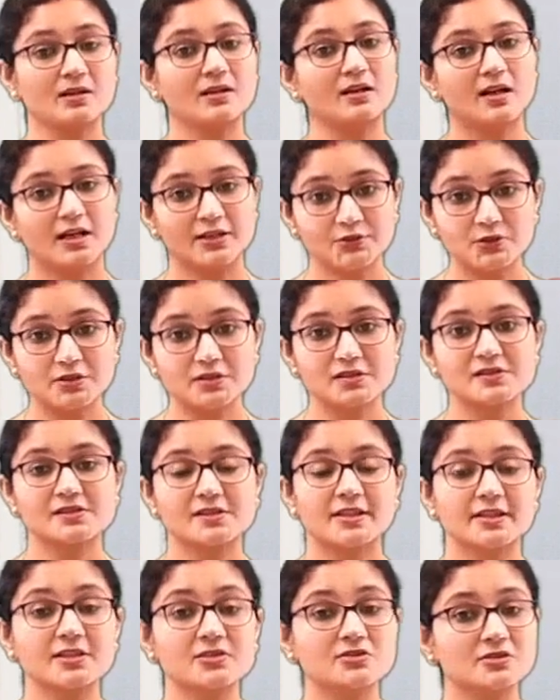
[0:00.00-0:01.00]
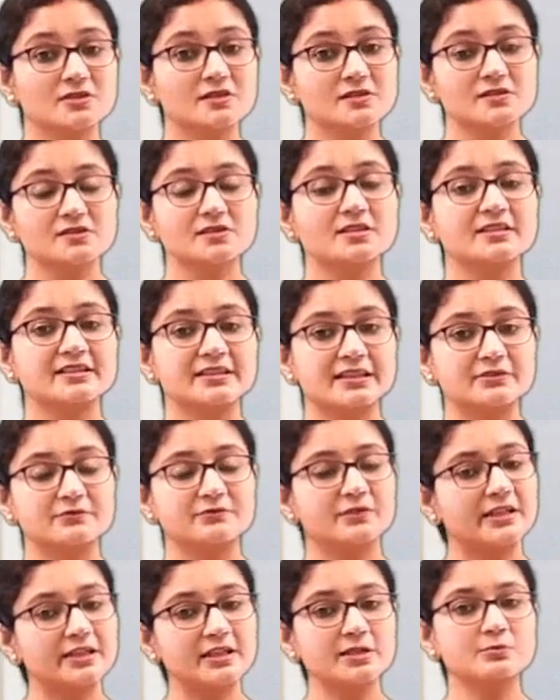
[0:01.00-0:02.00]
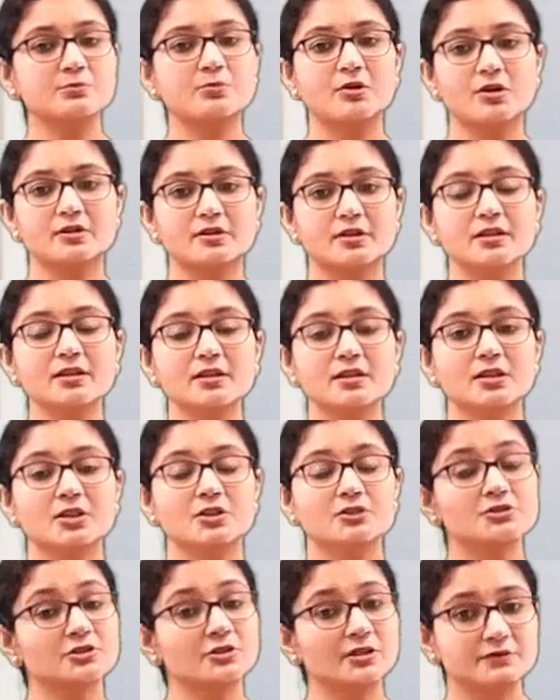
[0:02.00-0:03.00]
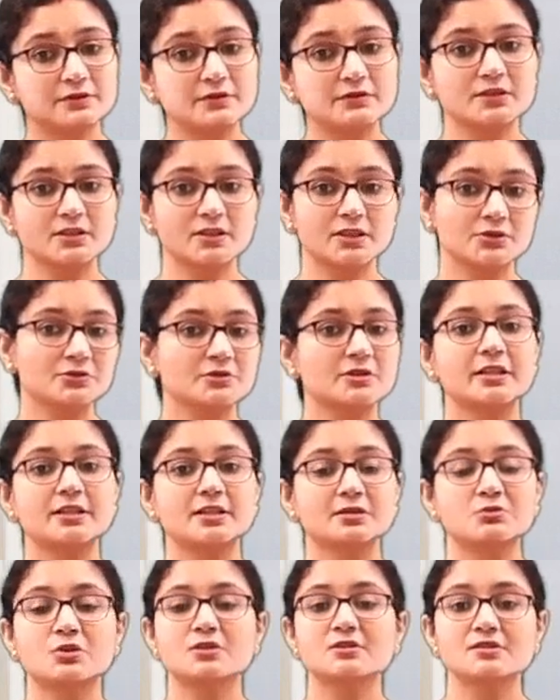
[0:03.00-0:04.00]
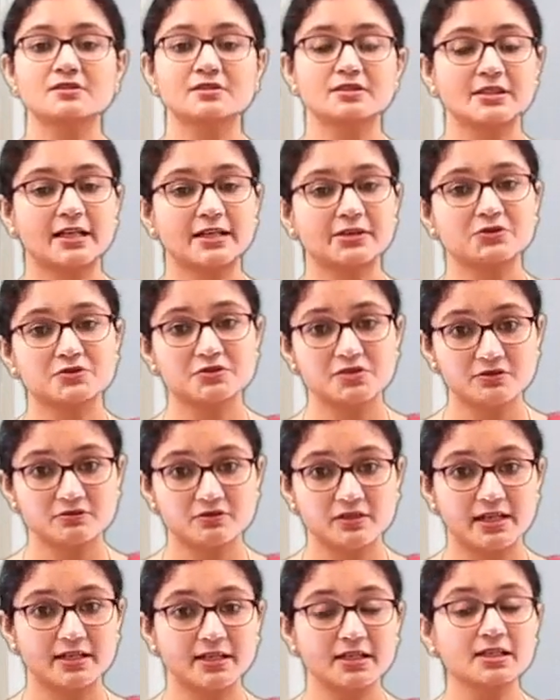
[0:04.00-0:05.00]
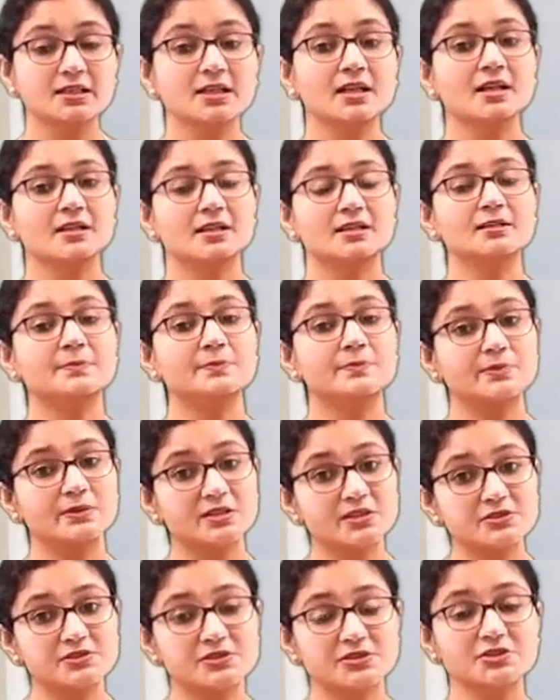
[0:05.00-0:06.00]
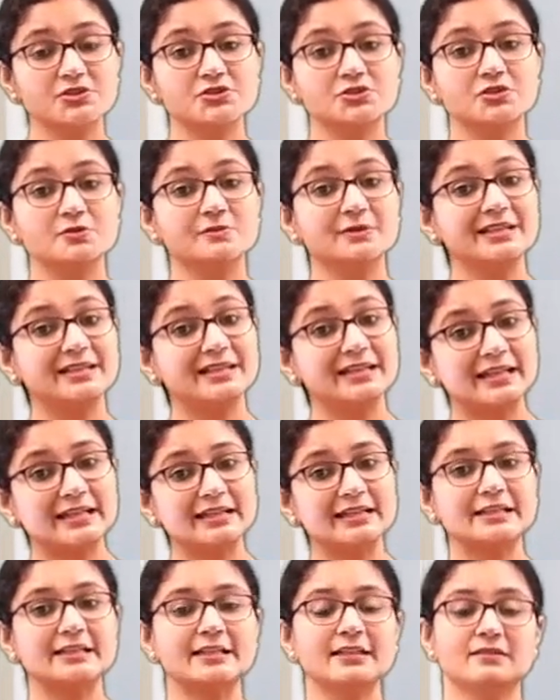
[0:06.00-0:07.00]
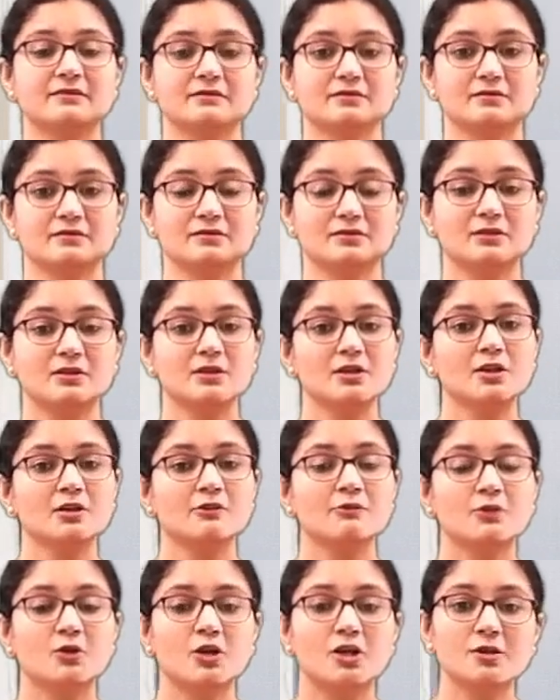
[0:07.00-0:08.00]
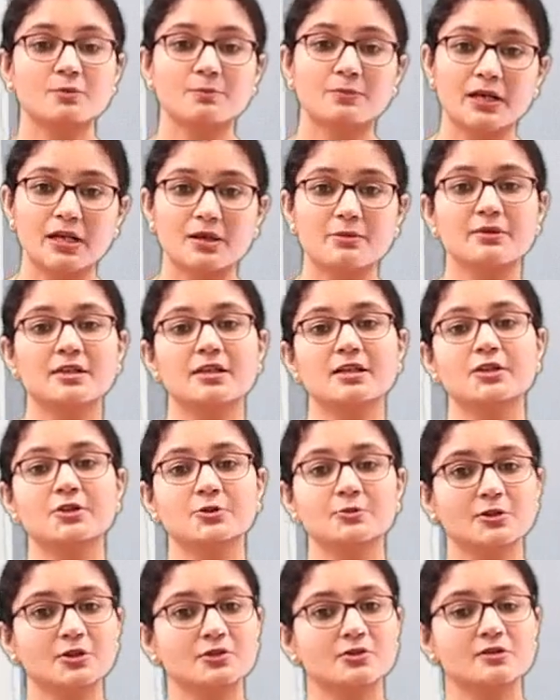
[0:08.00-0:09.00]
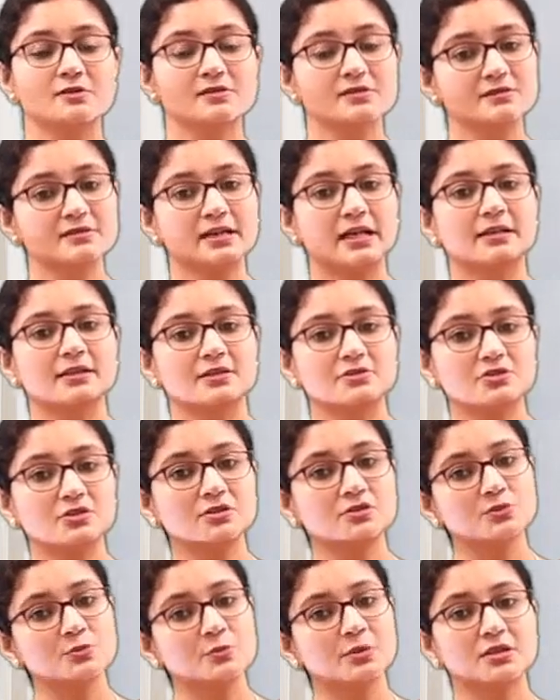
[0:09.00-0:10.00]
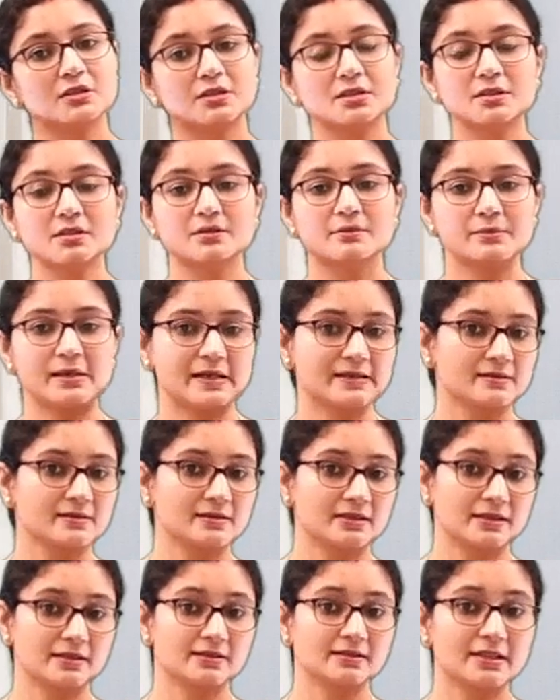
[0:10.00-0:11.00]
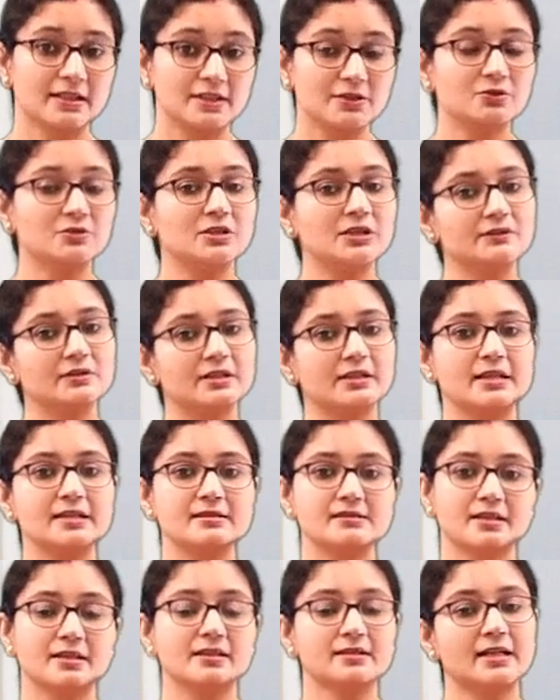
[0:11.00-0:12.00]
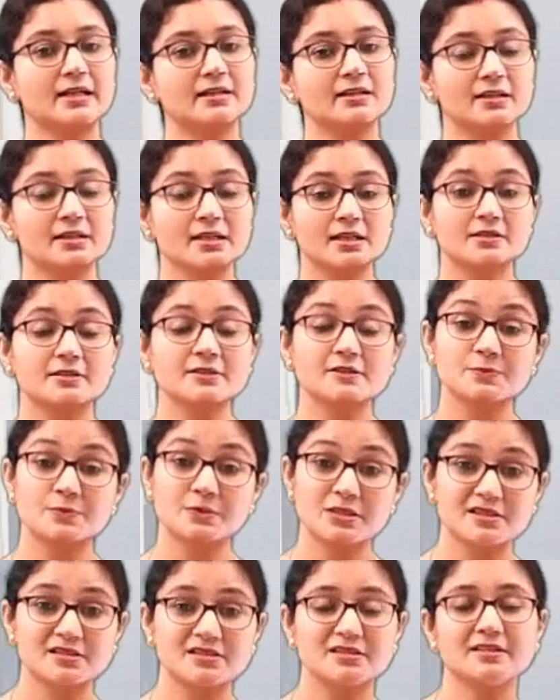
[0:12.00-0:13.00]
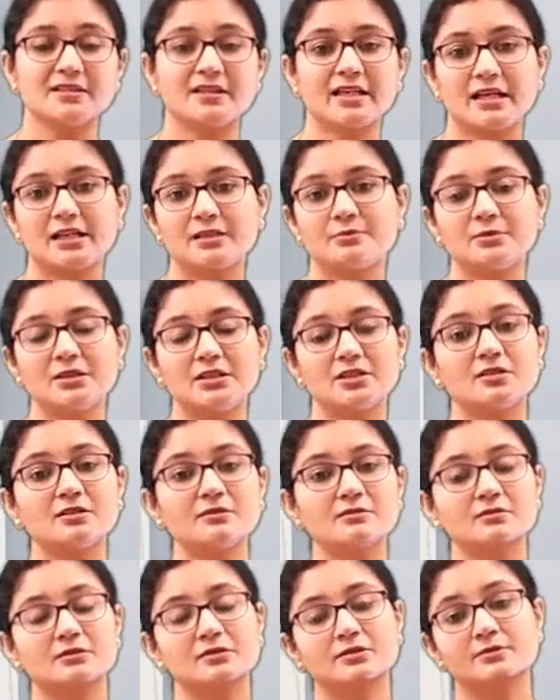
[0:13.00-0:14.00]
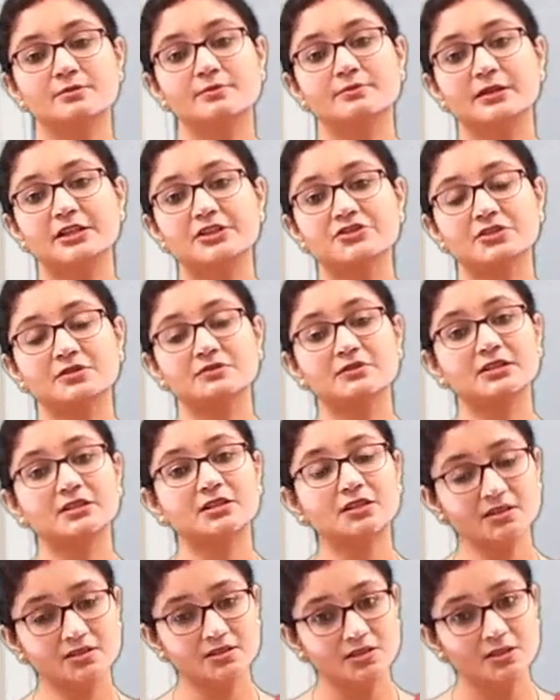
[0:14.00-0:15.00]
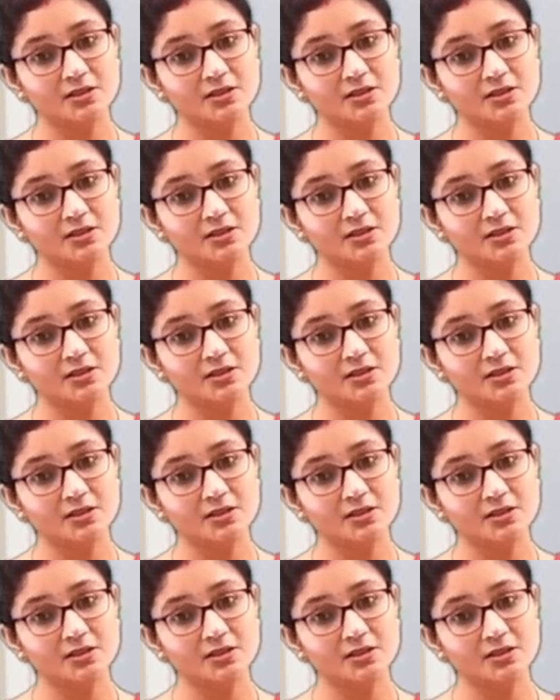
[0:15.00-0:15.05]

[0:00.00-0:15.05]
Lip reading: Are you understanding? So this is a very important, should never forget to write about this in diagnostic finding, that the person should be negative for pulmonary tuberculosis, that is the tubercle bacilli. Then only we can say that this person can be a patient with a